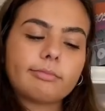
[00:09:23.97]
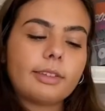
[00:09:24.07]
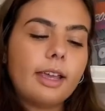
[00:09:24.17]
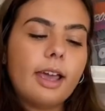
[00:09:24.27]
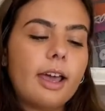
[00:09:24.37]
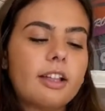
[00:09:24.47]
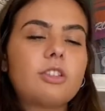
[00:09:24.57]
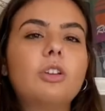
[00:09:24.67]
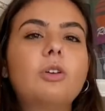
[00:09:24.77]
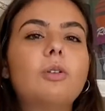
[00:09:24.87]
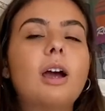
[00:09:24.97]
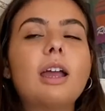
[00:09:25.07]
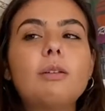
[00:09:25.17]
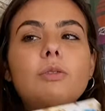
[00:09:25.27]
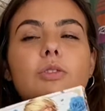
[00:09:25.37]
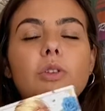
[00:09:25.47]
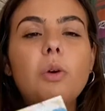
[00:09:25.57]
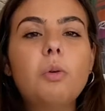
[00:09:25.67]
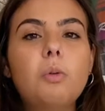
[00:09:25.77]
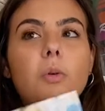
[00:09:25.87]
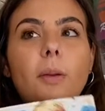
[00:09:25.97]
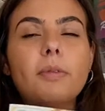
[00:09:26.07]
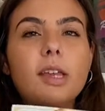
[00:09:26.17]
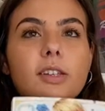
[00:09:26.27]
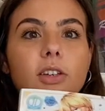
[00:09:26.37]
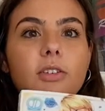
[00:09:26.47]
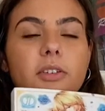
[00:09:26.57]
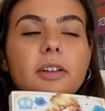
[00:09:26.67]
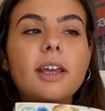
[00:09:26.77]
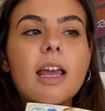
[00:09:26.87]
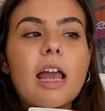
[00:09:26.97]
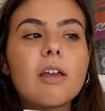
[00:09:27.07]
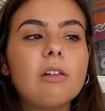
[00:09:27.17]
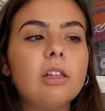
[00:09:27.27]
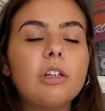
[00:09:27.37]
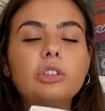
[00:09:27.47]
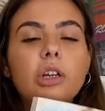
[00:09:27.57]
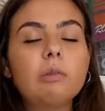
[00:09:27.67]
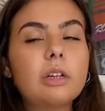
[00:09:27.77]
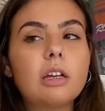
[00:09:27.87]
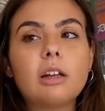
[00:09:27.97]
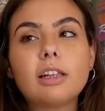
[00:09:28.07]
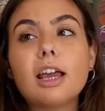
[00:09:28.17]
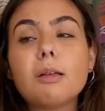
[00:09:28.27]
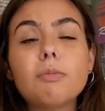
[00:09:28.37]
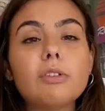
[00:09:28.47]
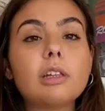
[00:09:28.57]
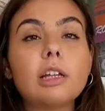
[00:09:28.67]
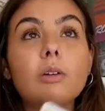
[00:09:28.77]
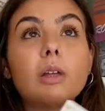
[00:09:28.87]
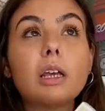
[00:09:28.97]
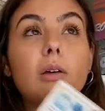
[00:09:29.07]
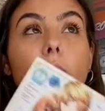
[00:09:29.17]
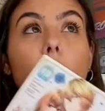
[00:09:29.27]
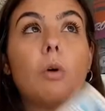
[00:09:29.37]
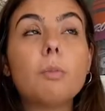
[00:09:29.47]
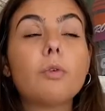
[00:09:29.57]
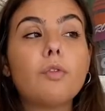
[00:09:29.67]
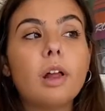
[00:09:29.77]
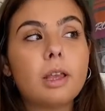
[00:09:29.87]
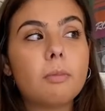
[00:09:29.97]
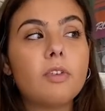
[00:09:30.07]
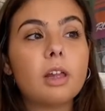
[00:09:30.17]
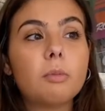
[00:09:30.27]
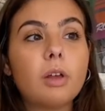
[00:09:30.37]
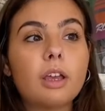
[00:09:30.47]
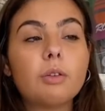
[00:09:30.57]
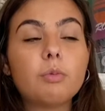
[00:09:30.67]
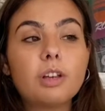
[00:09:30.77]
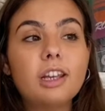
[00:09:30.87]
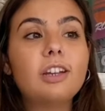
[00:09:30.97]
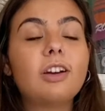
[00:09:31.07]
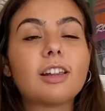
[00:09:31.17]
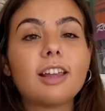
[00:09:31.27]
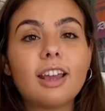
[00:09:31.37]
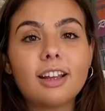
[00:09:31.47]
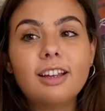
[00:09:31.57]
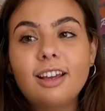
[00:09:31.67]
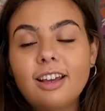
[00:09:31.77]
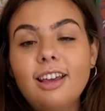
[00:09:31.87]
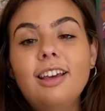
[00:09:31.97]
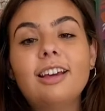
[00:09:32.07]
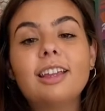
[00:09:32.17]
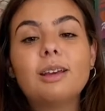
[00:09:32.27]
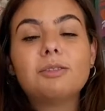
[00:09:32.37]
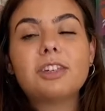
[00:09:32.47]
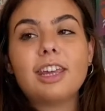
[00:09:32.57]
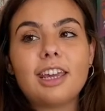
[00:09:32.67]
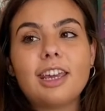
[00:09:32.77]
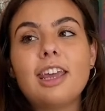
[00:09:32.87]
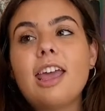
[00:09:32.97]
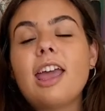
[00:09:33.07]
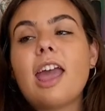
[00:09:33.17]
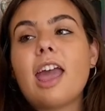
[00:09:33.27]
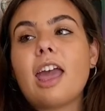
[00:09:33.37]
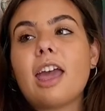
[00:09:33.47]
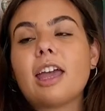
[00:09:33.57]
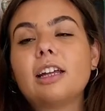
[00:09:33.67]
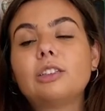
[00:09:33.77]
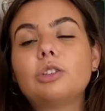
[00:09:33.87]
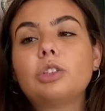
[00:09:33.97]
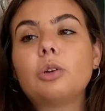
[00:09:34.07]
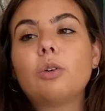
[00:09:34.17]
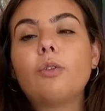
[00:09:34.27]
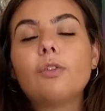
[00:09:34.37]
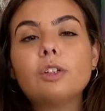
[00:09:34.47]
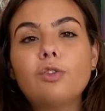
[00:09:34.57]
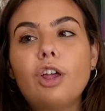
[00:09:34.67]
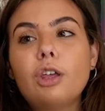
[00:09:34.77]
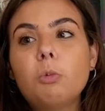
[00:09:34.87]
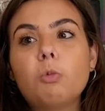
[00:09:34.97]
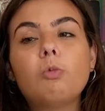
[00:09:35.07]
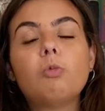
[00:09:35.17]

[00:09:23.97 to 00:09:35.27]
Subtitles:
Yeah, so I was so obsessed yesterday, I literally tried to read it online. There's literally only one more volume available I could read online, and that was it. And so first volume,